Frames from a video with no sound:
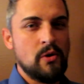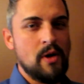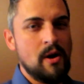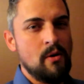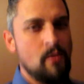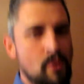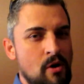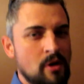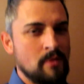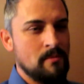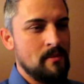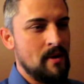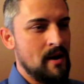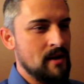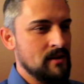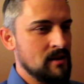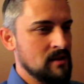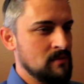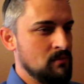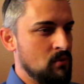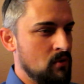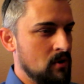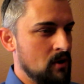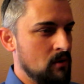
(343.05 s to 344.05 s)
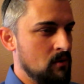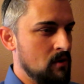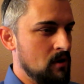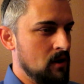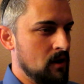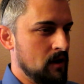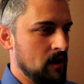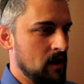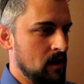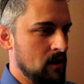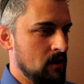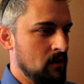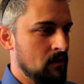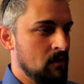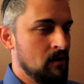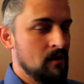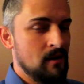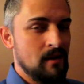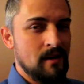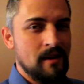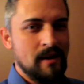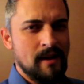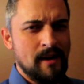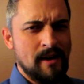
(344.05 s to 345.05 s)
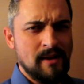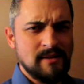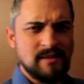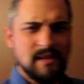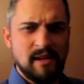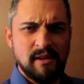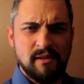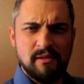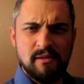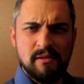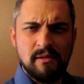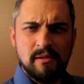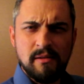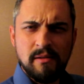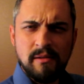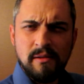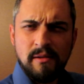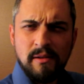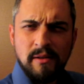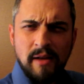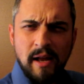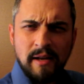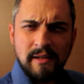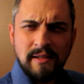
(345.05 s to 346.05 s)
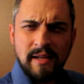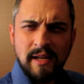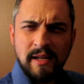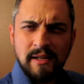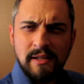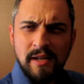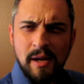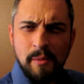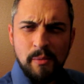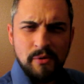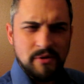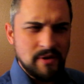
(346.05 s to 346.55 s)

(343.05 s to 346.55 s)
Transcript: I walked by this boy a while ago, and I was like, had to take a double